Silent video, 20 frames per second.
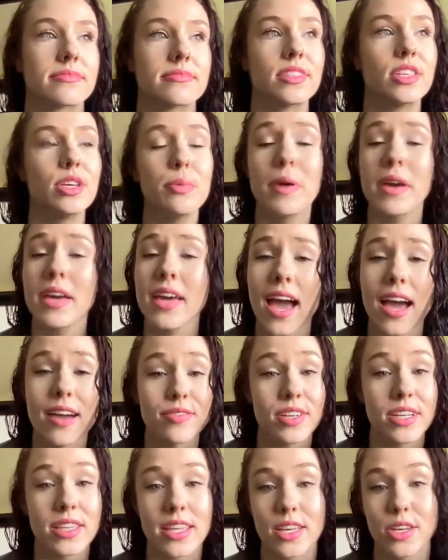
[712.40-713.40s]
You pick
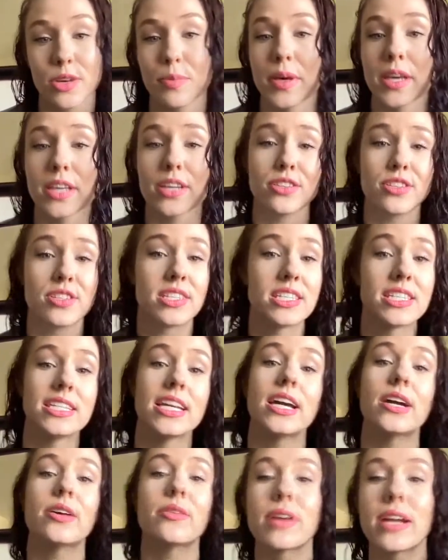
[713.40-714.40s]
everything. You pick your
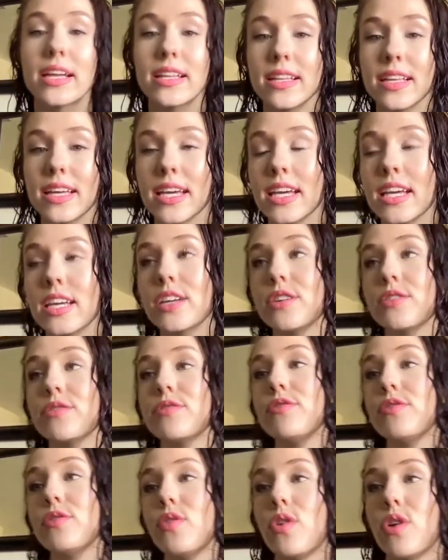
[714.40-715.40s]
stair railing, your
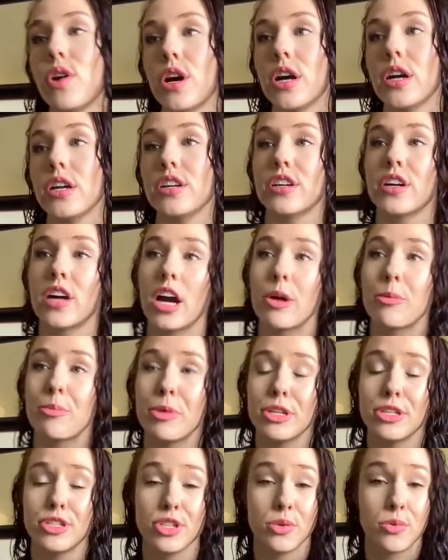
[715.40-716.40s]
floor, your
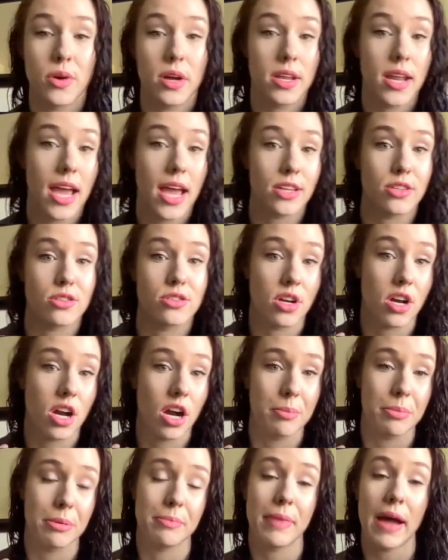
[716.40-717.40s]
carpet. Do you want extra
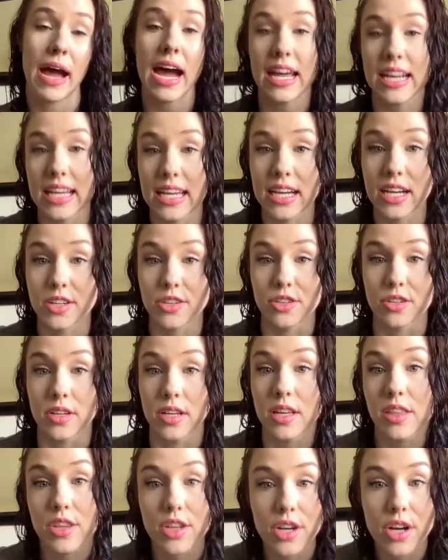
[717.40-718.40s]
carpet padding
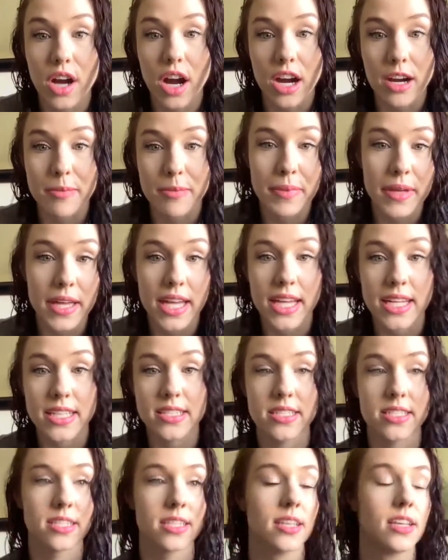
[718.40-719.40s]
underneath your
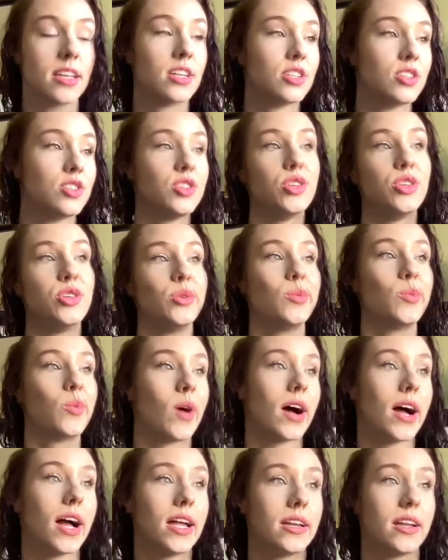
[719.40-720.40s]
carpet? Do you
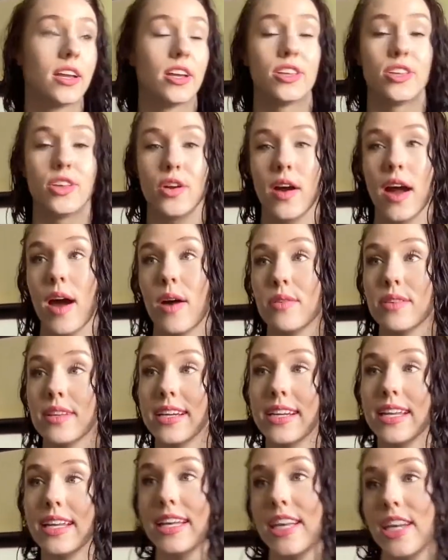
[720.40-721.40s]
want your outlet
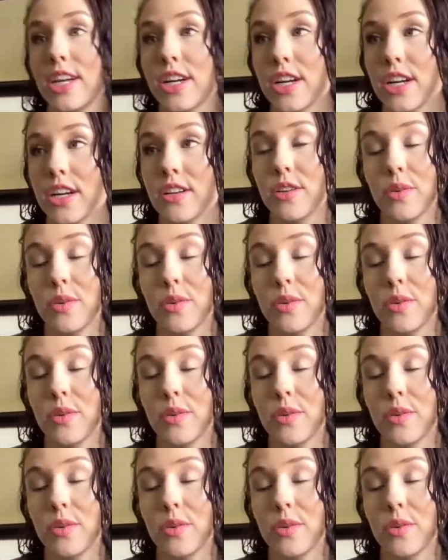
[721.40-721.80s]
here? Do